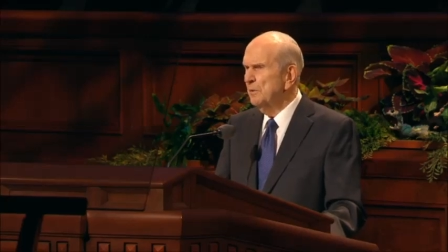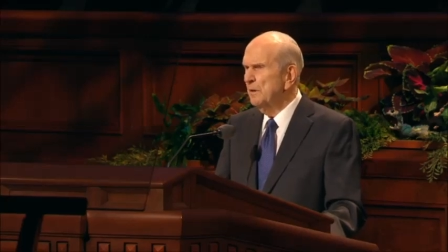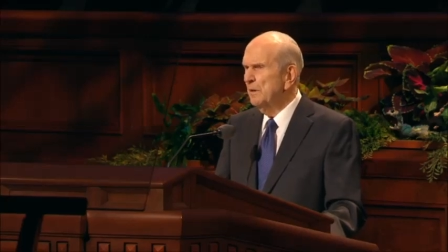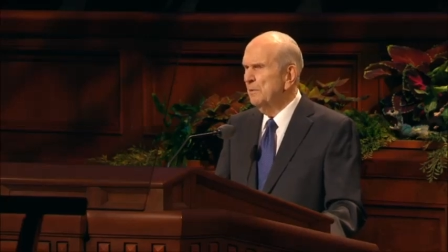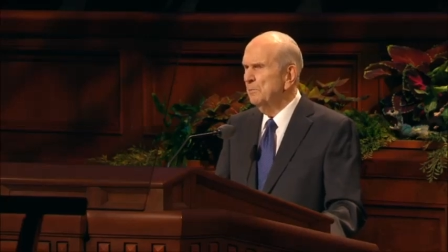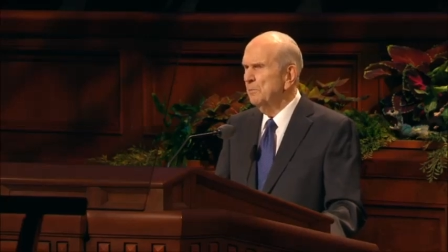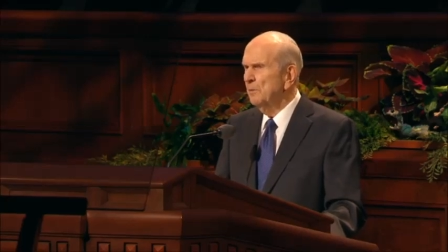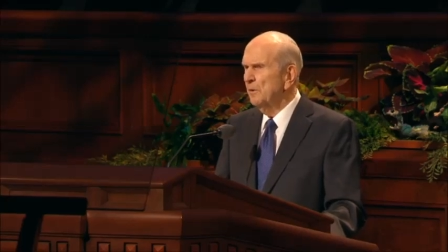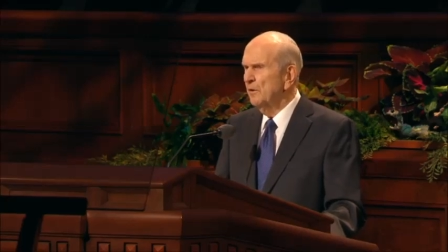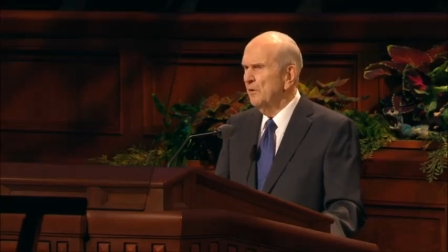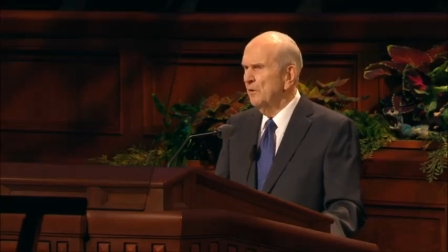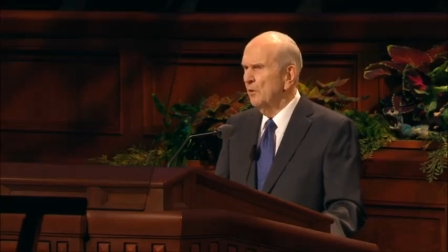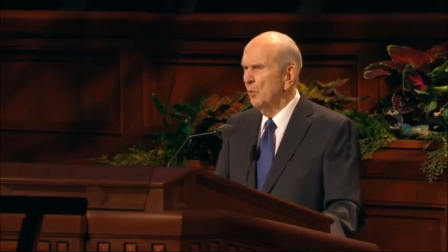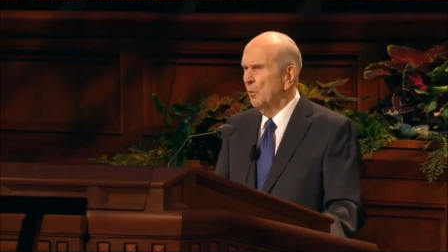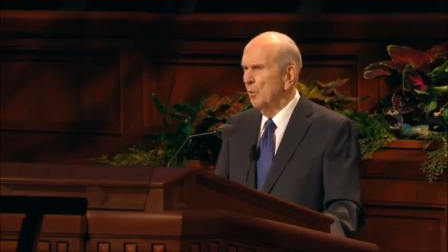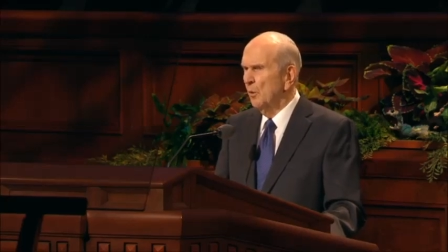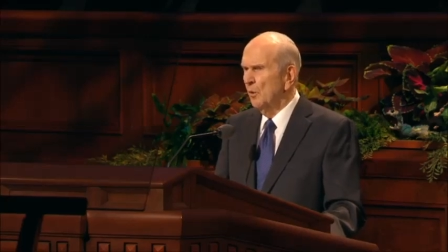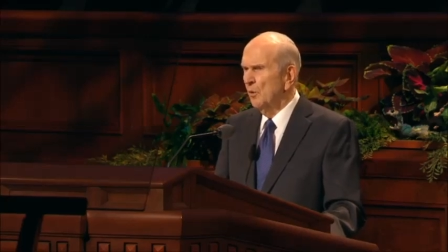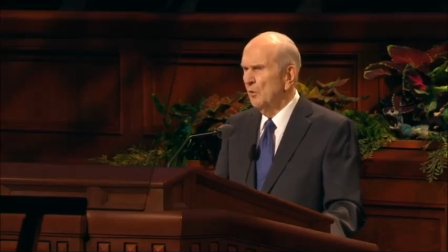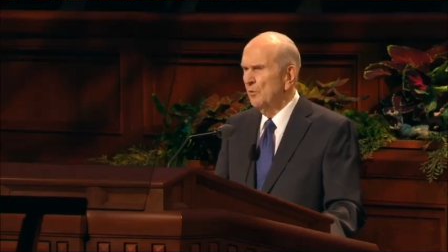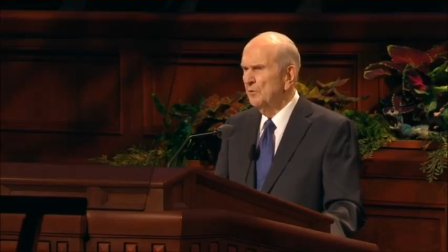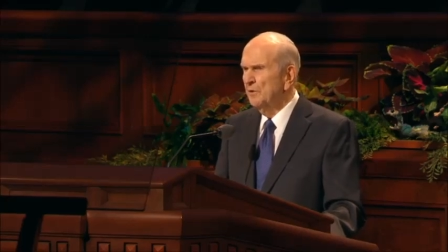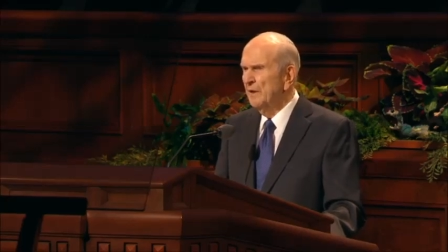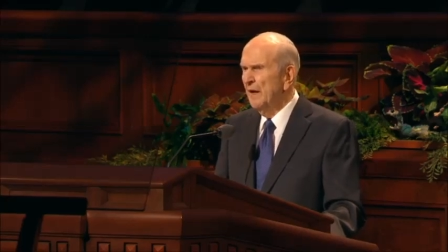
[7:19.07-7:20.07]
people in the
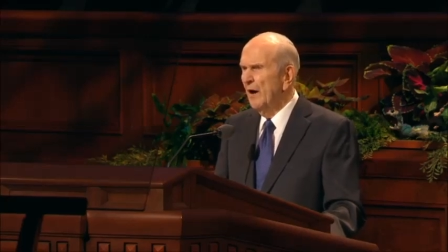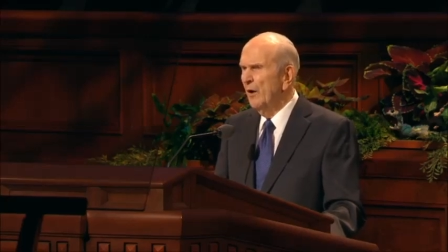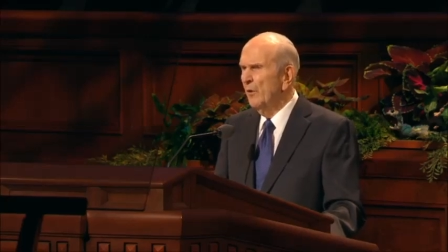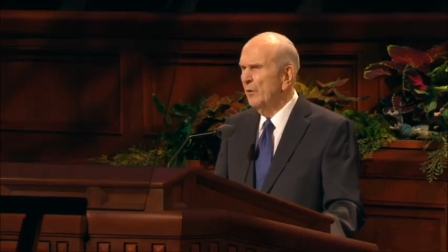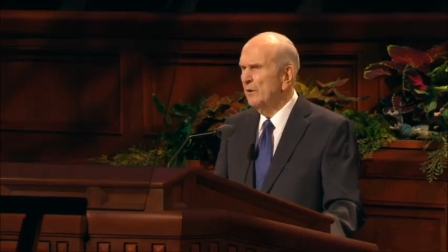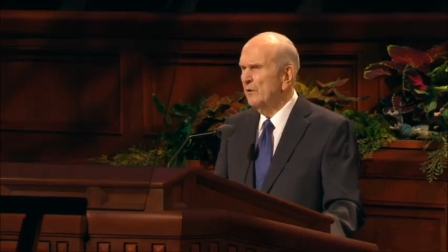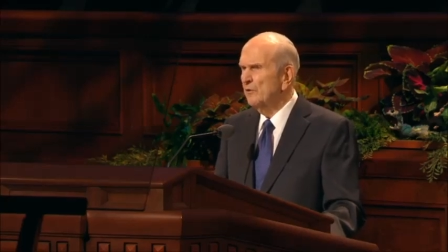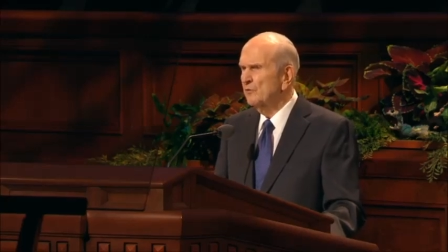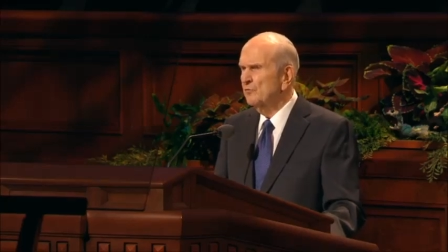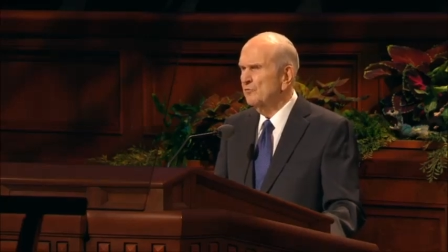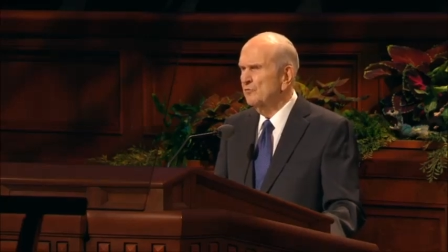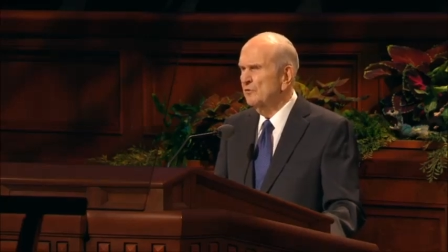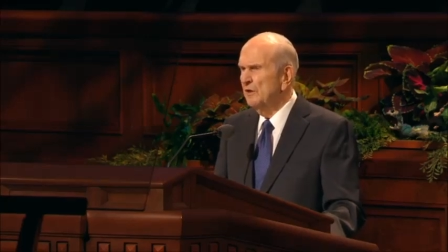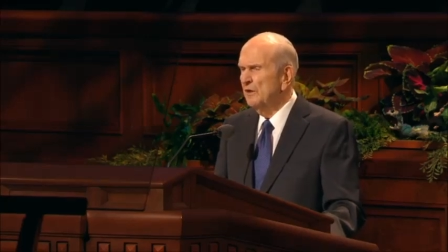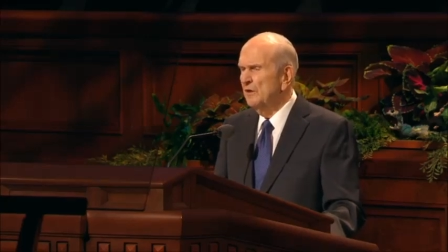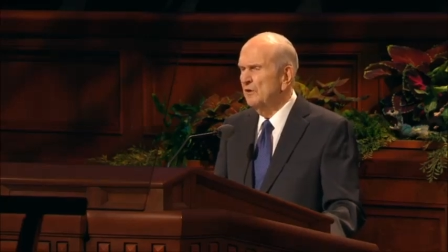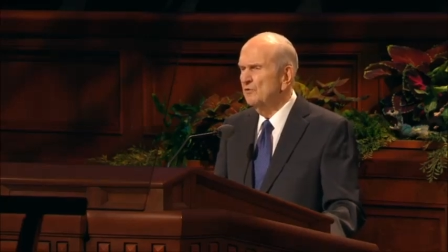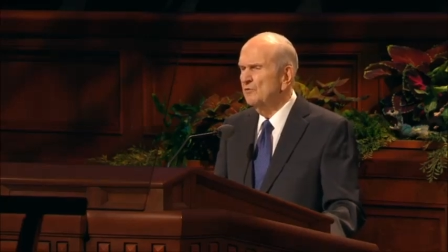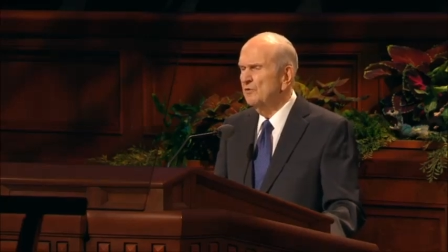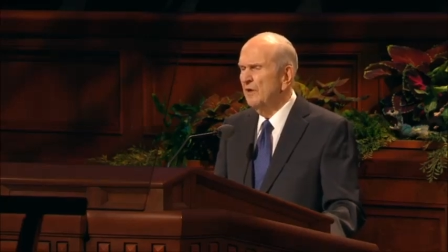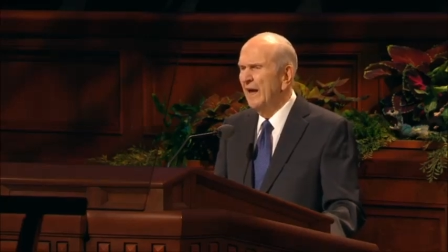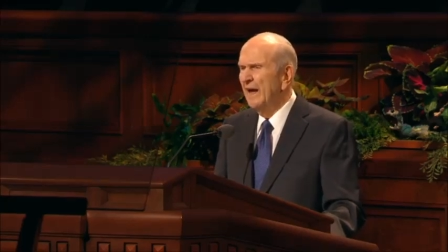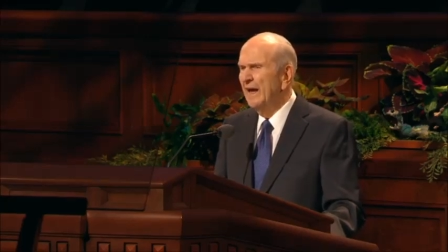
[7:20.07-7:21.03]
world now exceeds